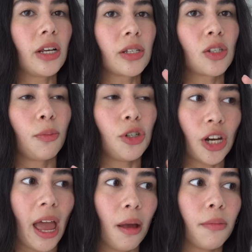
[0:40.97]
Some
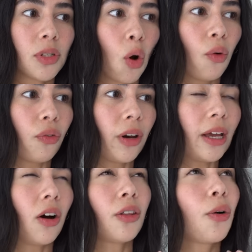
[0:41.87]
gems,
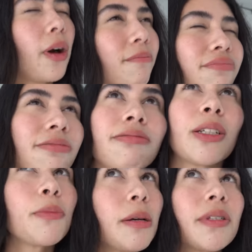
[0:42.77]
hopefully, although I pff,
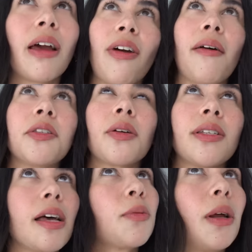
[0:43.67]
sometimes never have
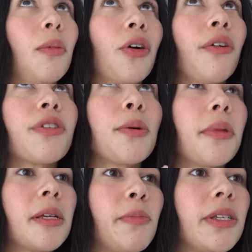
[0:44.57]
success when I'm looking for
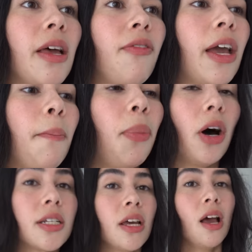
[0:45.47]
something specific,
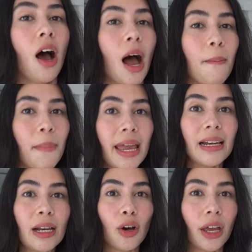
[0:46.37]
but I'm
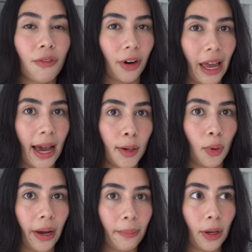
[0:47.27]
mainly looking for
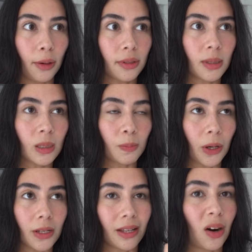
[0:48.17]
cowboy boots
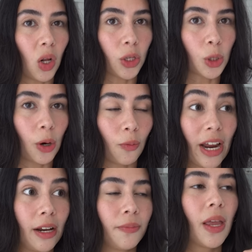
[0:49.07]
because they're all the tr
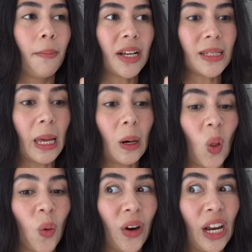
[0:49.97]
rate because they're all
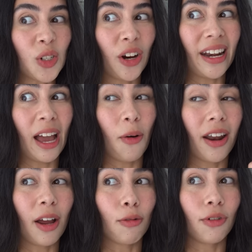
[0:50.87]
the rage right now,
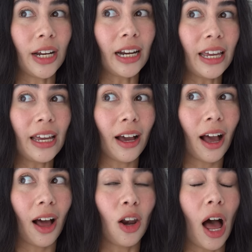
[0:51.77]
and I
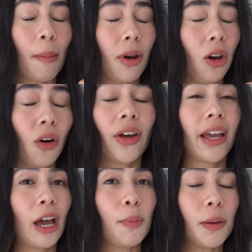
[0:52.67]
really am
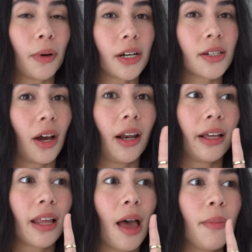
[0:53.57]
loving how people are
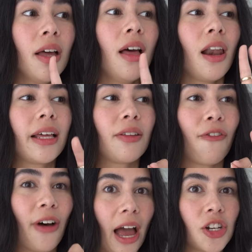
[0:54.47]
styling them. Like, the
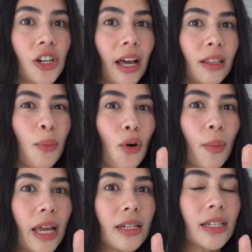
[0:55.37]
fashion at the
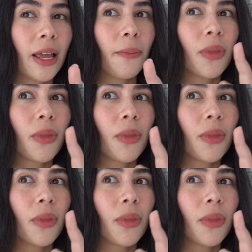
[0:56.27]
moment